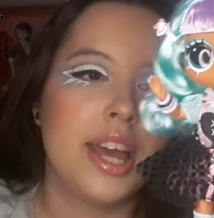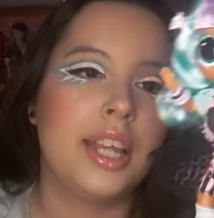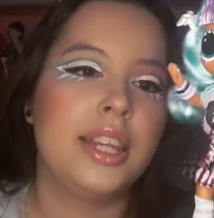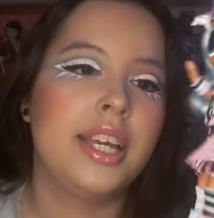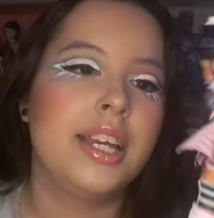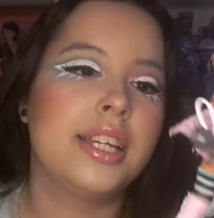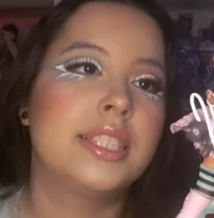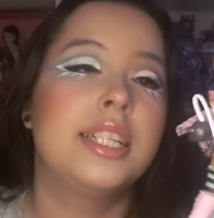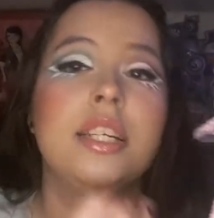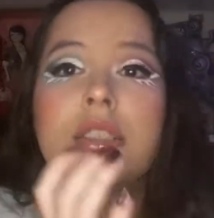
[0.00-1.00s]
And the thing
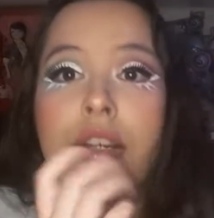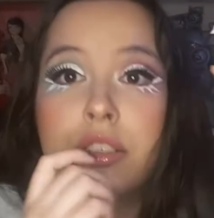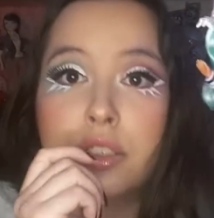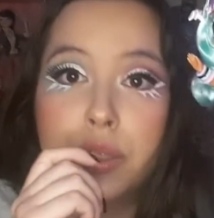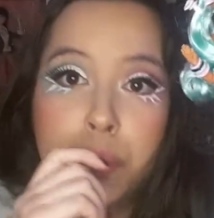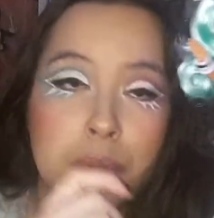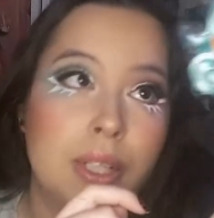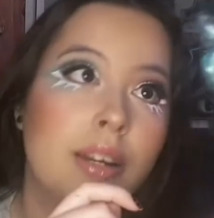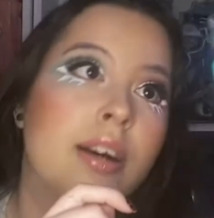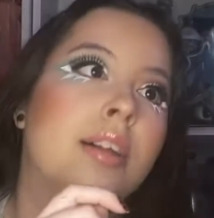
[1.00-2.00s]
is, these dolls are
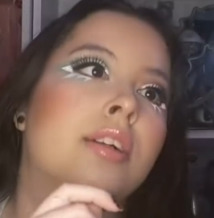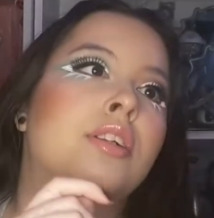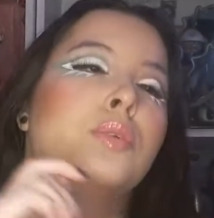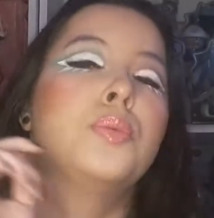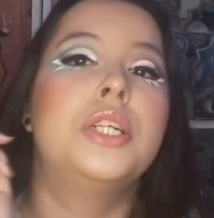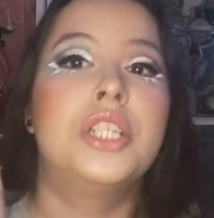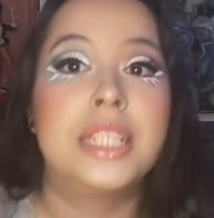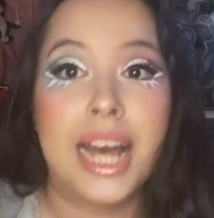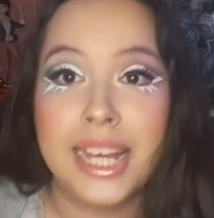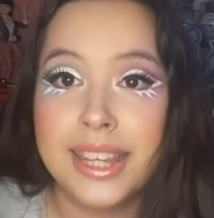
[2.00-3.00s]
$20, which
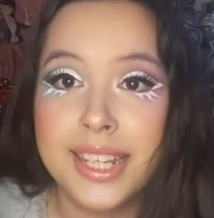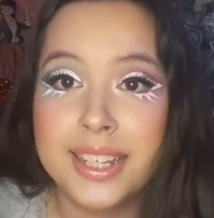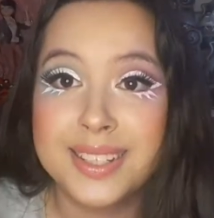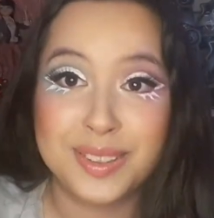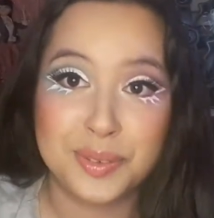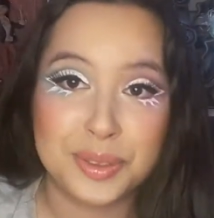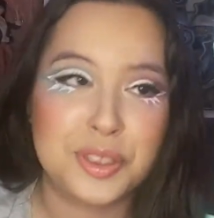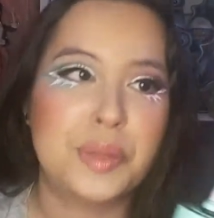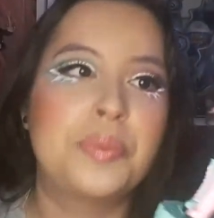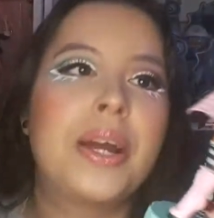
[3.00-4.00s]
is, I think, is a
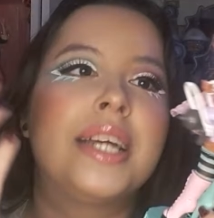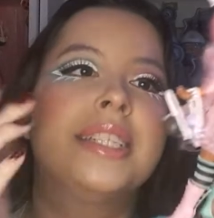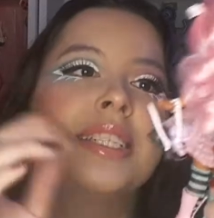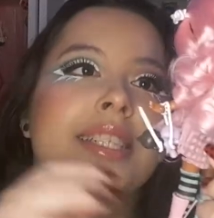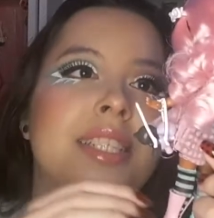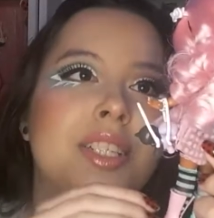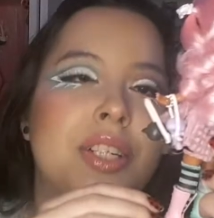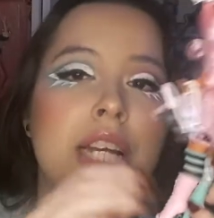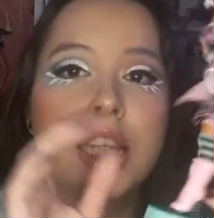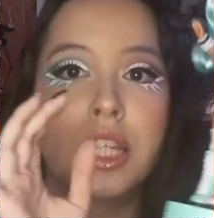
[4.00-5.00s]
reasonable price
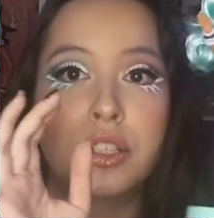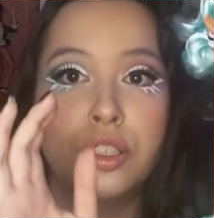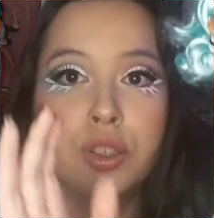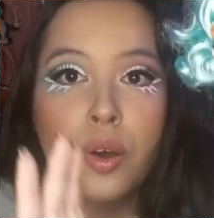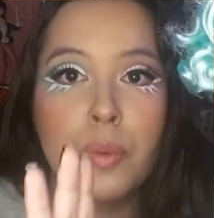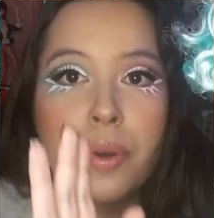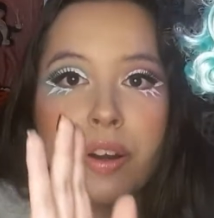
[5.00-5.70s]
considering they're so